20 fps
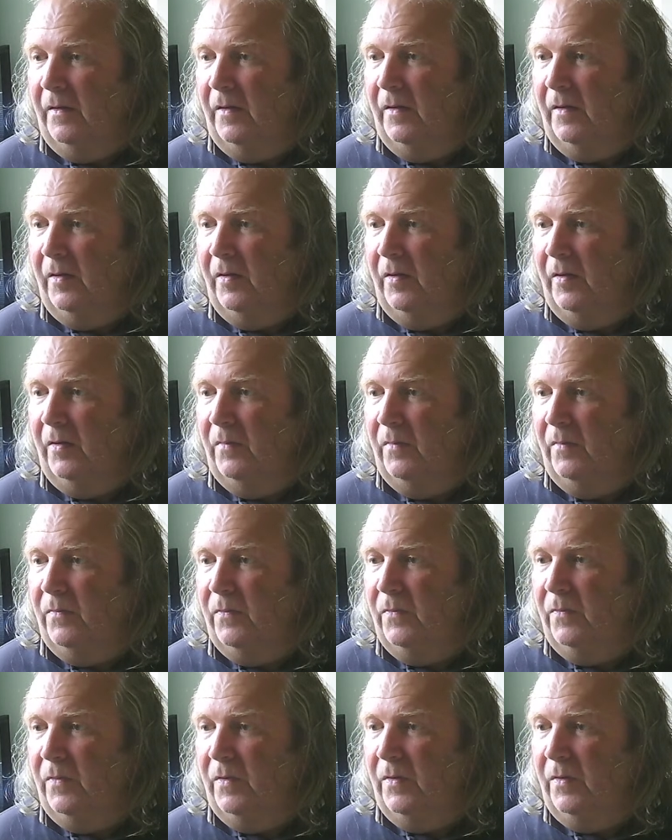
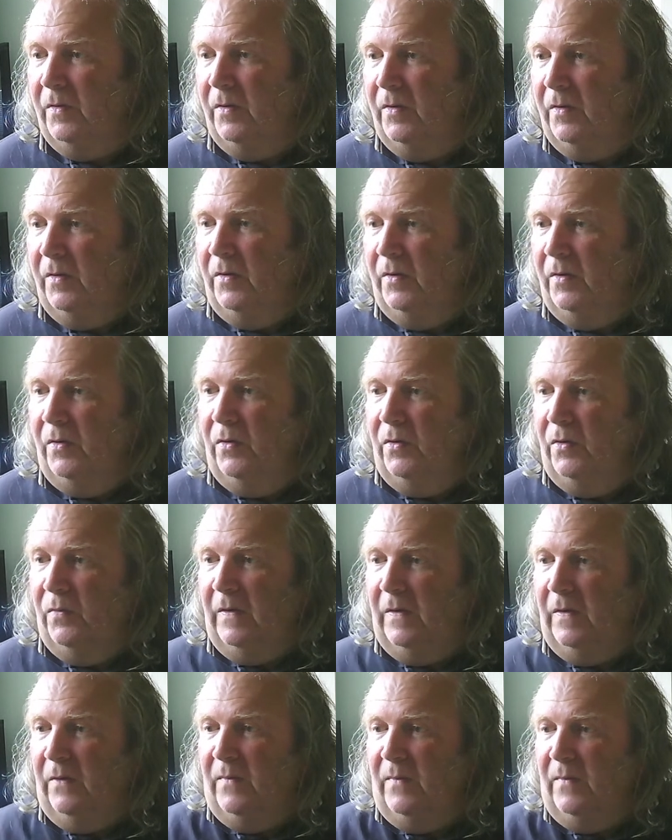Um,
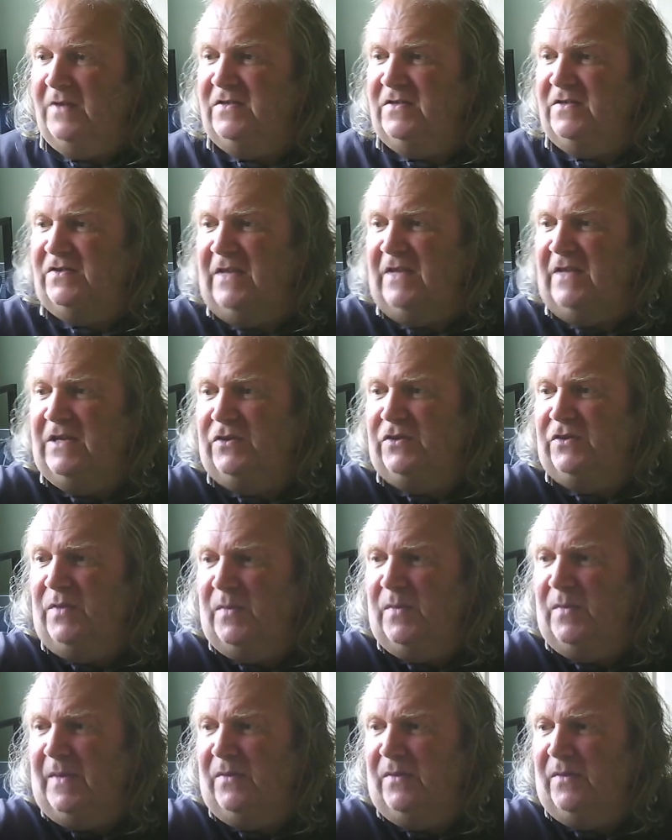right, Wesley's saying
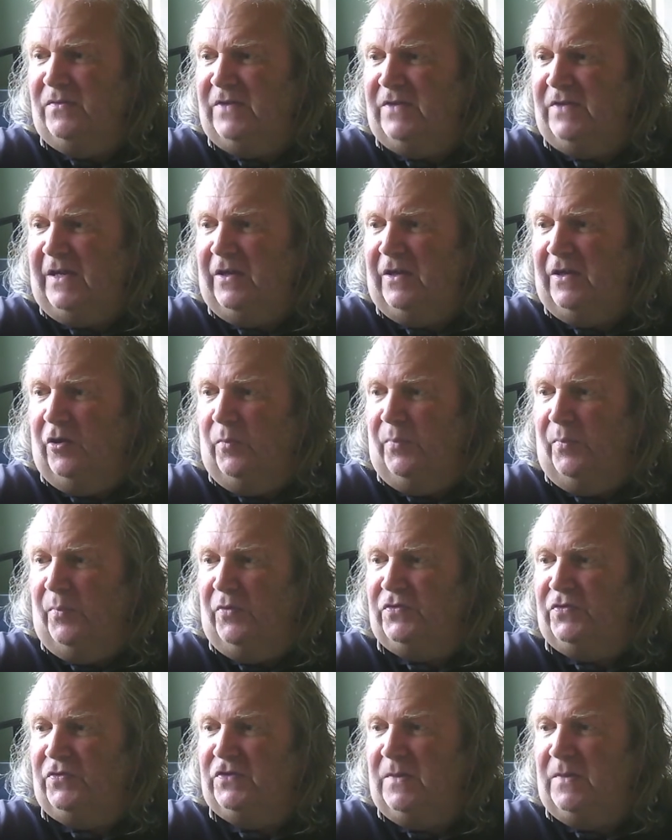something about dial
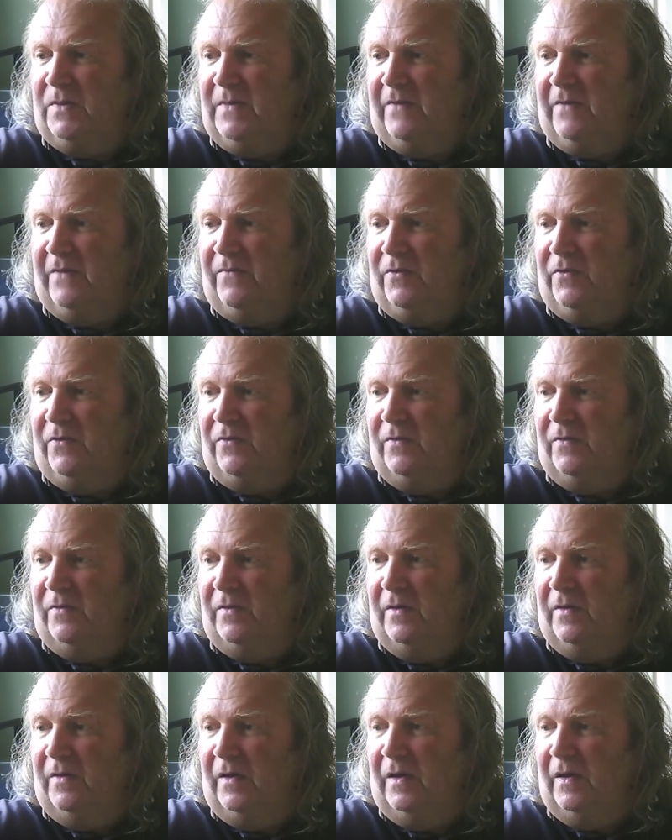opal. Just let me have a look.